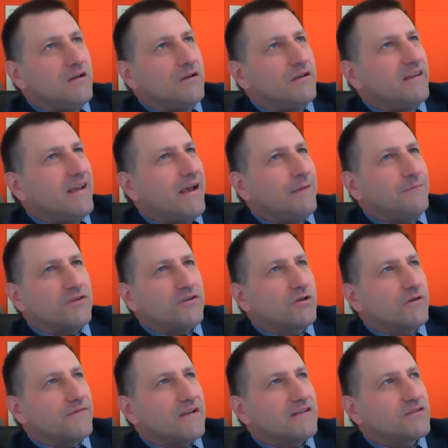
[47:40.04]
yeah, I'm not
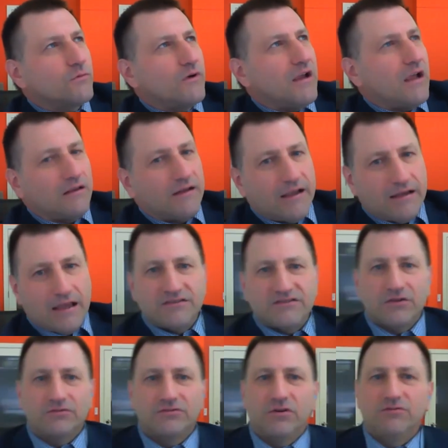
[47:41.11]
sure if that's the way I like. And
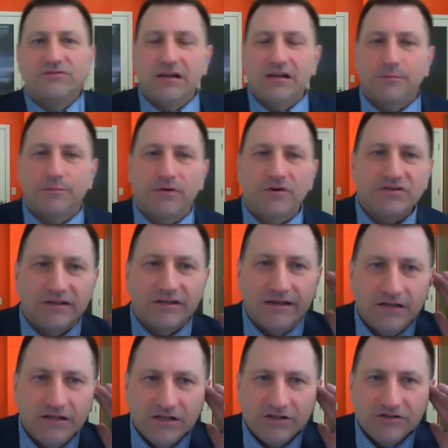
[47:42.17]
so don't take it
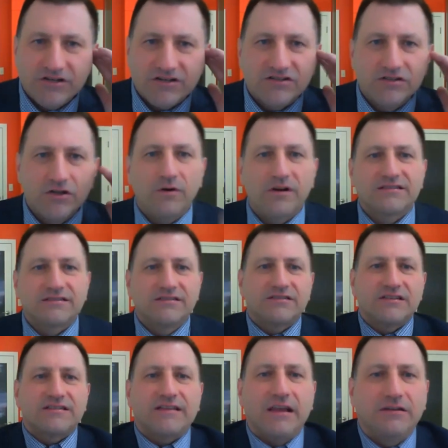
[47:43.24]
personally. Just notice and
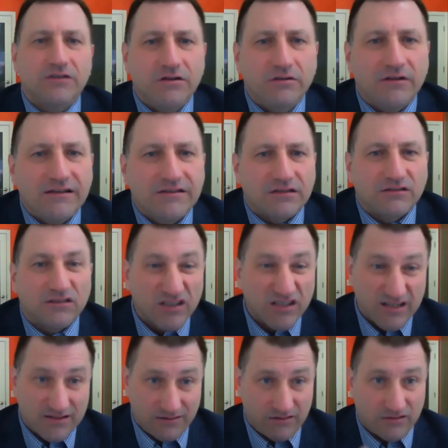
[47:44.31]
just say, do you like to
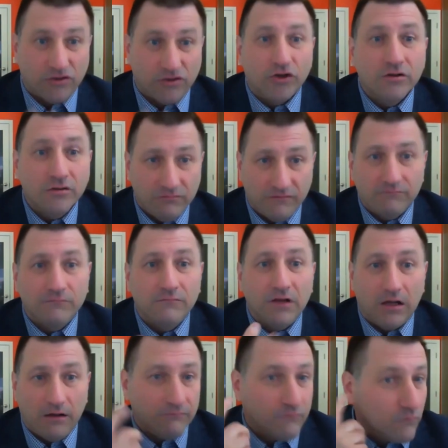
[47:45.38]
learn
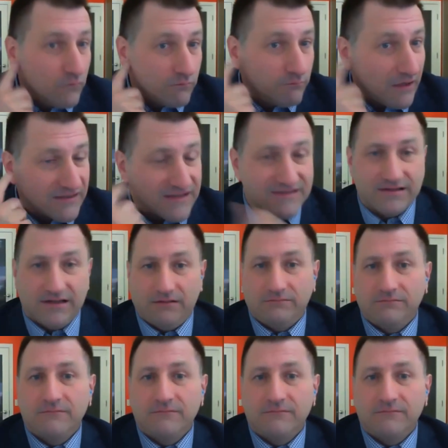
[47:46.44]
by listening?